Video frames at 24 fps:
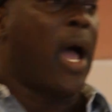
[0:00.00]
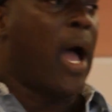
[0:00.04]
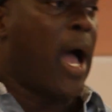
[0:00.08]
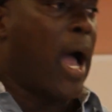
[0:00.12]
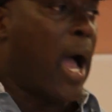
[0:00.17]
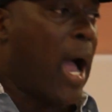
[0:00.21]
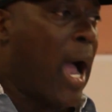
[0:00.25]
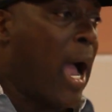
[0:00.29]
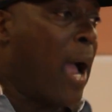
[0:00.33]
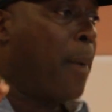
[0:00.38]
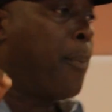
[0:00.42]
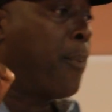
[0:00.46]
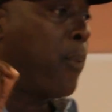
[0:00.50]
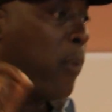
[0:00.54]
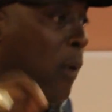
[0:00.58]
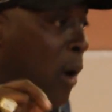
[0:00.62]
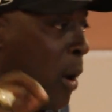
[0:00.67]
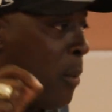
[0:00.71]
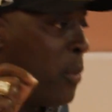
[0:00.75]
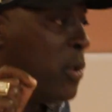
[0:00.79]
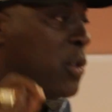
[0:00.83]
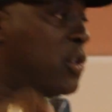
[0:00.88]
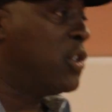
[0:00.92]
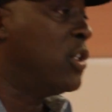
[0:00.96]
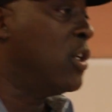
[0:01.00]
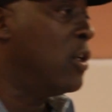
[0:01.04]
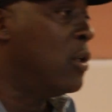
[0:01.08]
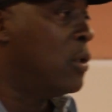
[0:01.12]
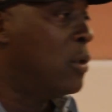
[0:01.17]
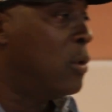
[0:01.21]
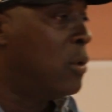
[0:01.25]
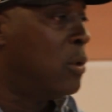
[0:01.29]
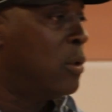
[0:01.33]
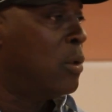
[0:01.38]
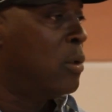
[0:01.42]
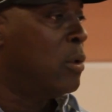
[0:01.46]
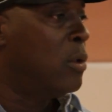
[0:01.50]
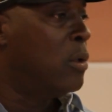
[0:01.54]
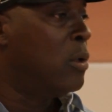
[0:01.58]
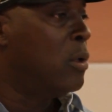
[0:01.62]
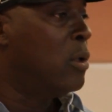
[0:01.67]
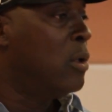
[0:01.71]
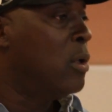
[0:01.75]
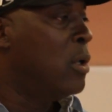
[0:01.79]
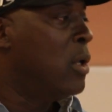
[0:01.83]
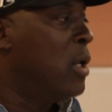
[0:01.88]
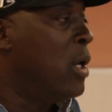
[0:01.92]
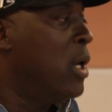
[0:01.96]
I promise you
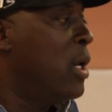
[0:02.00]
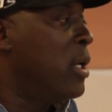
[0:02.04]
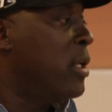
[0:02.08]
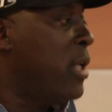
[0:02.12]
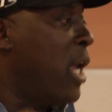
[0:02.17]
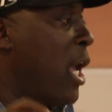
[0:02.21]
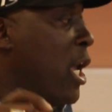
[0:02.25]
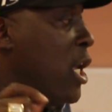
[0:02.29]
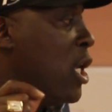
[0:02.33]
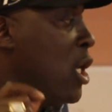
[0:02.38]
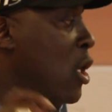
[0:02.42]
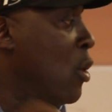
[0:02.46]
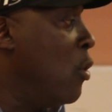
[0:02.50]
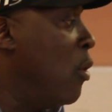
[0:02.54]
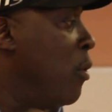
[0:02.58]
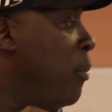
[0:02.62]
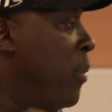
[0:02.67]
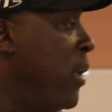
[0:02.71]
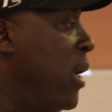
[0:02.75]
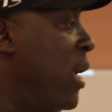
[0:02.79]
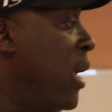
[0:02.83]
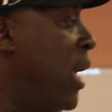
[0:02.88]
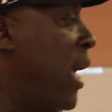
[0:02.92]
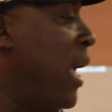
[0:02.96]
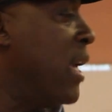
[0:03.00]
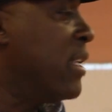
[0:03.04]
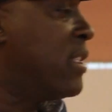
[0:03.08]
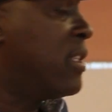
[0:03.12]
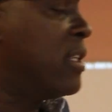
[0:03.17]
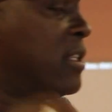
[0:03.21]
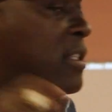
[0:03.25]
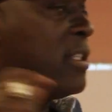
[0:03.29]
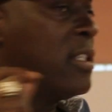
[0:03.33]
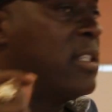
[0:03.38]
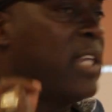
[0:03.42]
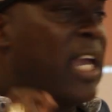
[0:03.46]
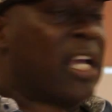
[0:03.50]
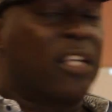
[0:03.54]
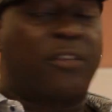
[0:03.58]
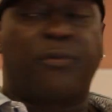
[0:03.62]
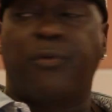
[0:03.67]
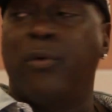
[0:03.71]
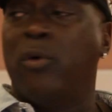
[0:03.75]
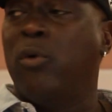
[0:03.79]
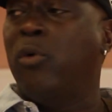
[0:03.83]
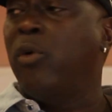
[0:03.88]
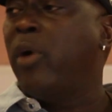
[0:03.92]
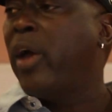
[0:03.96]
that you will be as
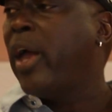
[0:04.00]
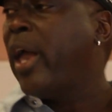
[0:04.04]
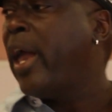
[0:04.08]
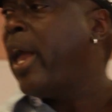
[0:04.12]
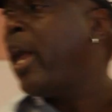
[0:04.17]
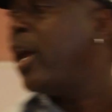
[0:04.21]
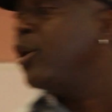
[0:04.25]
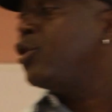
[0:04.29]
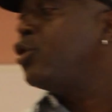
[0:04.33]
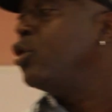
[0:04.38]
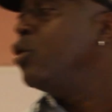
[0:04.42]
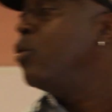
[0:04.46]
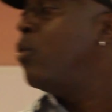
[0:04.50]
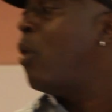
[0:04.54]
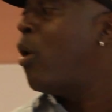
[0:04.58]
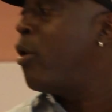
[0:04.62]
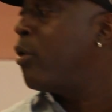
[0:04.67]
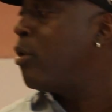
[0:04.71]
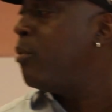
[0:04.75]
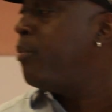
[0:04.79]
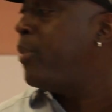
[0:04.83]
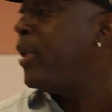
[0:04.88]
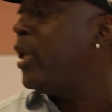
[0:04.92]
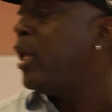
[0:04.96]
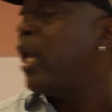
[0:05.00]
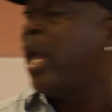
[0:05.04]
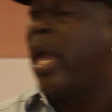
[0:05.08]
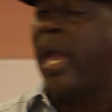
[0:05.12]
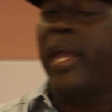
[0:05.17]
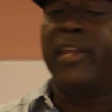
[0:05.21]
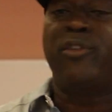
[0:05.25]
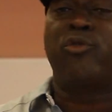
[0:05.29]
successful as you want to be and